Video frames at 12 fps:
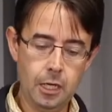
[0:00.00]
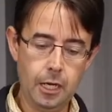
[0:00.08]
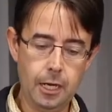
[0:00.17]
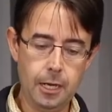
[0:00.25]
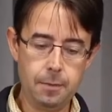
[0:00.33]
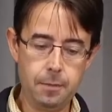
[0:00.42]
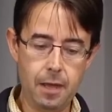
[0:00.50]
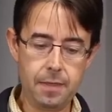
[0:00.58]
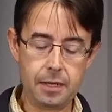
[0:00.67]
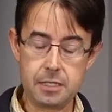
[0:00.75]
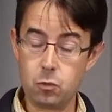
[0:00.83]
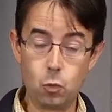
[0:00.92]
Um, and
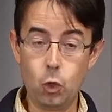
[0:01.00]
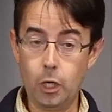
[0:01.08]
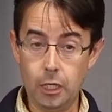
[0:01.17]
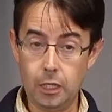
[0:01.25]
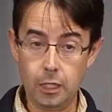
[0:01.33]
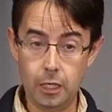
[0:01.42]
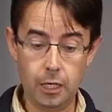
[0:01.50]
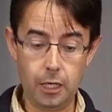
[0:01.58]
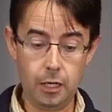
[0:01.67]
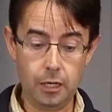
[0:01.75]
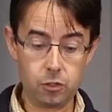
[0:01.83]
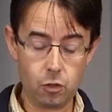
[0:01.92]
that didn't work.
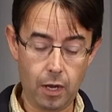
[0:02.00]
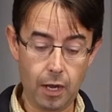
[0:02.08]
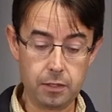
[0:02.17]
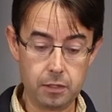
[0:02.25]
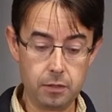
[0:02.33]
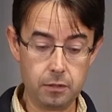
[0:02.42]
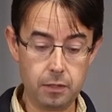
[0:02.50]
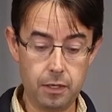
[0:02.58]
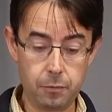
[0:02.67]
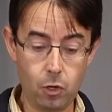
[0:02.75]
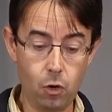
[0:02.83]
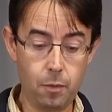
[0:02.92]
Uh, and so I had to let
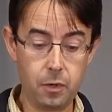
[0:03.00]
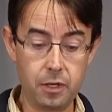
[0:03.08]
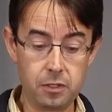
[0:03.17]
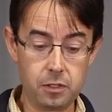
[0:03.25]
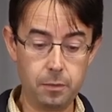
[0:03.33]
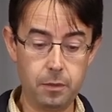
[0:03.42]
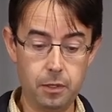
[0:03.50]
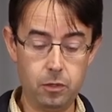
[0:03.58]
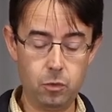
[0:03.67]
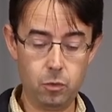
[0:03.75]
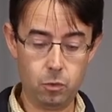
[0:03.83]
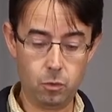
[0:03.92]
him go and bring in somebody
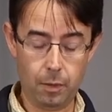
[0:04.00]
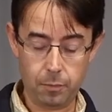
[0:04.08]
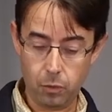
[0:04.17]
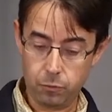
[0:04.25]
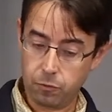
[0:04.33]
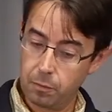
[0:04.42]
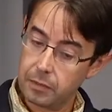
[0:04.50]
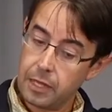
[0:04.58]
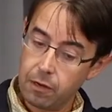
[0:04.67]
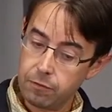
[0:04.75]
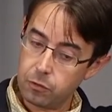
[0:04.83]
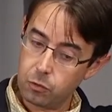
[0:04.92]
who I pulled from
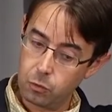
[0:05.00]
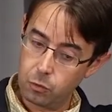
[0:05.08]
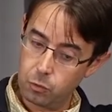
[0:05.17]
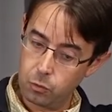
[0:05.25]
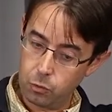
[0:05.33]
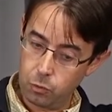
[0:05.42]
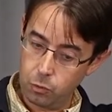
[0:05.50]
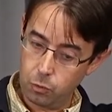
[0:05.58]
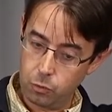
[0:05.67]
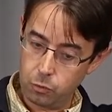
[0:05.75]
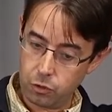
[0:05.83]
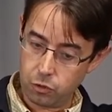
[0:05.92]
Lyft, who
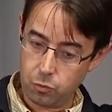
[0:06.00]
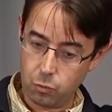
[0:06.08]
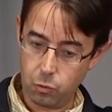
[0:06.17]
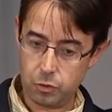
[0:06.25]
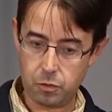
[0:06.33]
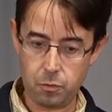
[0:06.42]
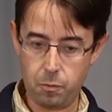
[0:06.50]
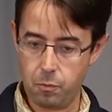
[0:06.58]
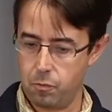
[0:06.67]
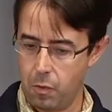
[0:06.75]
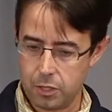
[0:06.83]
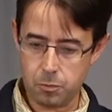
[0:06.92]
who just was
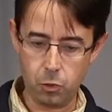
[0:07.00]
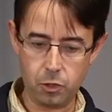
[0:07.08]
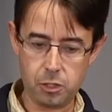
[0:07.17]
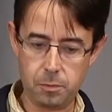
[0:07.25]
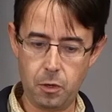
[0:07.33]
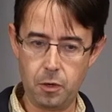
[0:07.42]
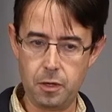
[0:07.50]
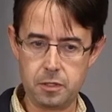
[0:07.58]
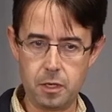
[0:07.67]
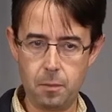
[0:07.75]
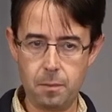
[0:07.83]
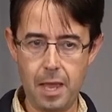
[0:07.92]
much more
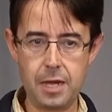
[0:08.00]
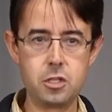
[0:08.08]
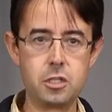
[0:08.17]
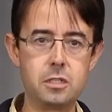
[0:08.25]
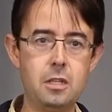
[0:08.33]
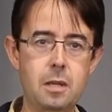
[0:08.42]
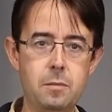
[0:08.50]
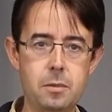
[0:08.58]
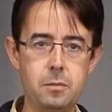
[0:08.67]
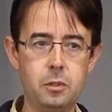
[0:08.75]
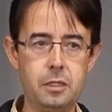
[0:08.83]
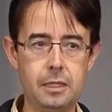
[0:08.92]
experienced at managing teams
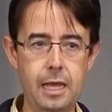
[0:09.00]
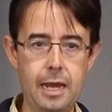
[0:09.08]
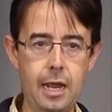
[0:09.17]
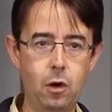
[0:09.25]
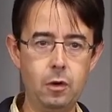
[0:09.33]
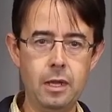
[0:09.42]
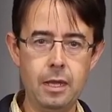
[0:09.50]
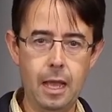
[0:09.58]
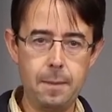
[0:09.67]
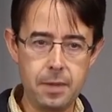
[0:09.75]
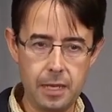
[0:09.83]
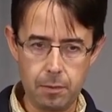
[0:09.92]
and building that out
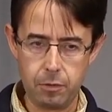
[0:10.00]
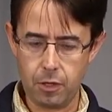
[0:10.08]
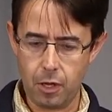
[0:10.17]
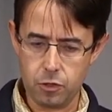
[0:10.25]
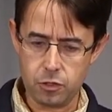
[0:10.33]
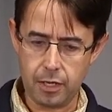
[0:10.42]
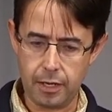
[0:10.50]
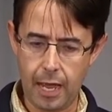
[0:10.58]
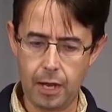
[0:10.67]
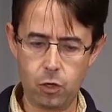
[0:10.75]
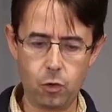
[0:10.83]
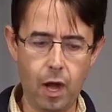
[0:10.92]
and being able to understand
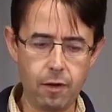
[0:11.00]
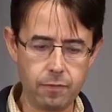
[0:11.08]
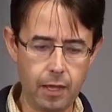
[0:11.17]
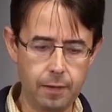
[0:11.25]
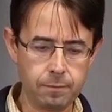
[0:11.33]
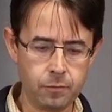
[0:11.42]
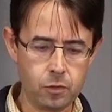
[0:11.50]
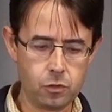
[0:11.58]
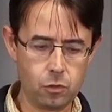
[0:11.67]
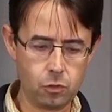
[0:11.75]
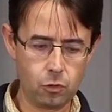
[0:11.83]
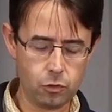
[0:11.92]
how to craft that.
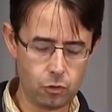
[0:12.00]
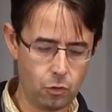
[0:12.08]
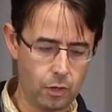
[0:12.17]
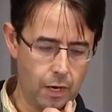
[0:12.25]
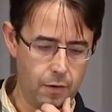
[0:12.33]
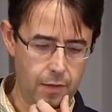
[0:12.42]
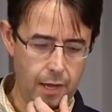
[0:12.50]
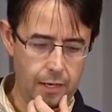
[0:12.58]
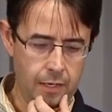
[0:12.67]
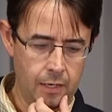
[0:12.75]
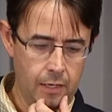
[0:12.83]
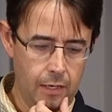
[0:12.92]
So don't, don't hire that.